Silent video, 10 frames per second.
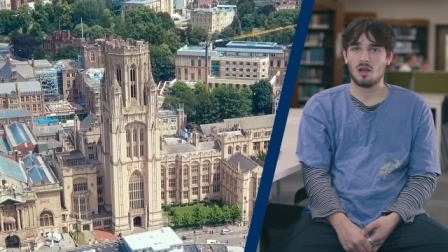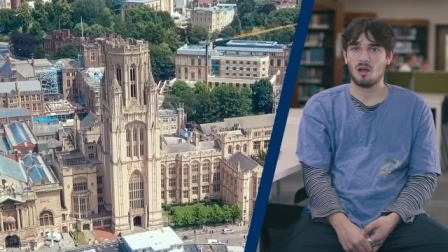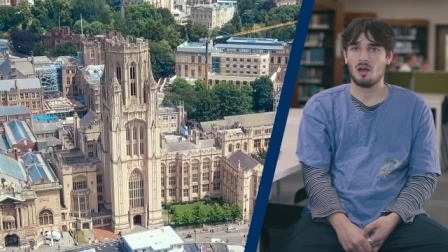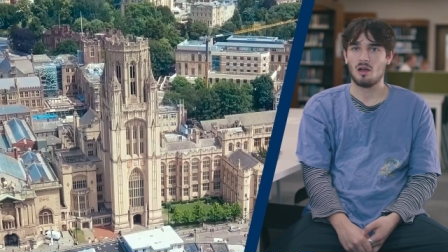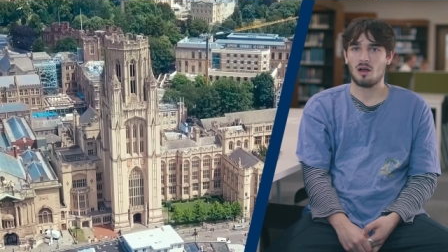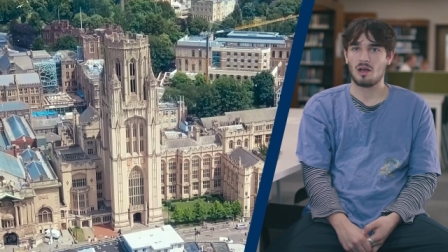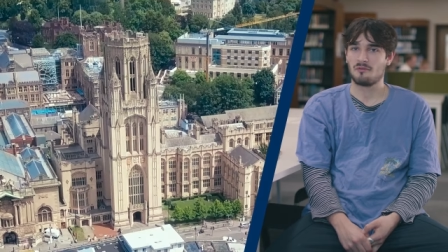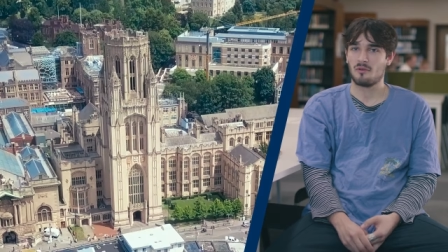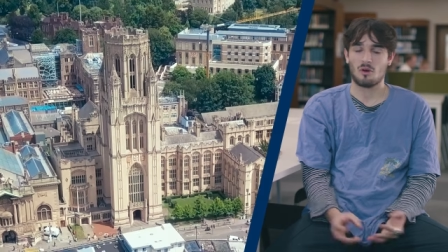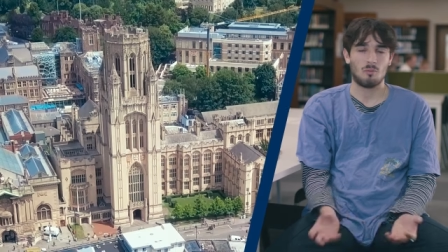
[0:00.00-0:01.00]
uh,
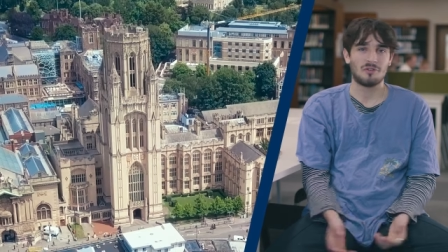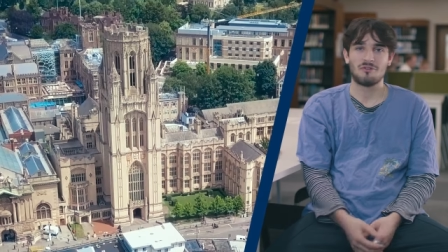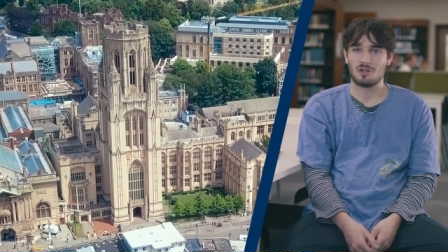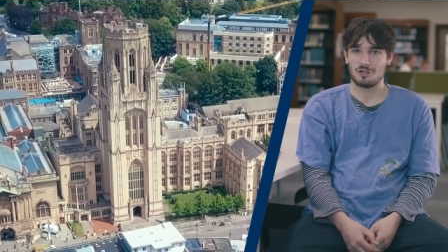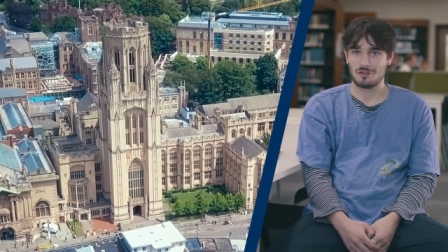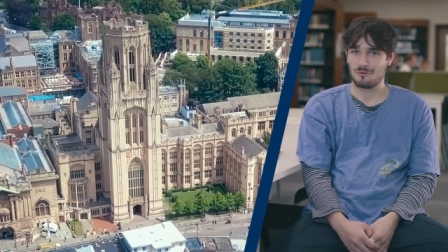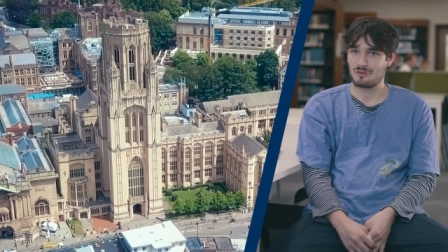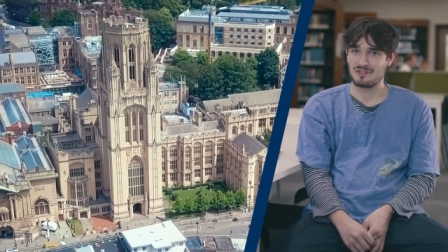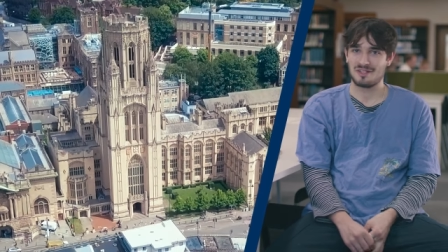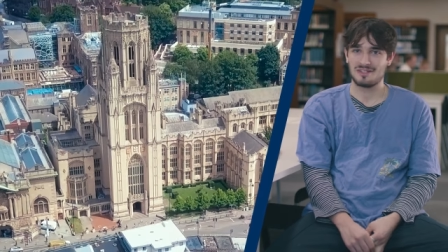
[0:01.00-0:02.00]
I'd almost fallen in
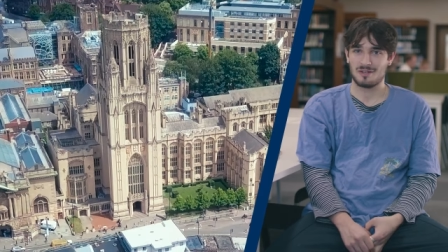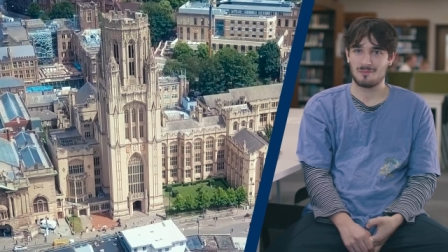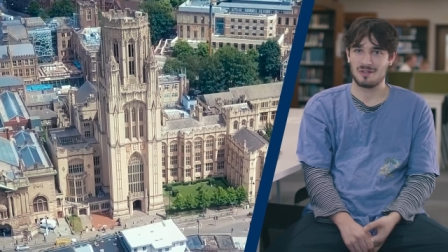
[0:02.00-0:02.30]
love with the city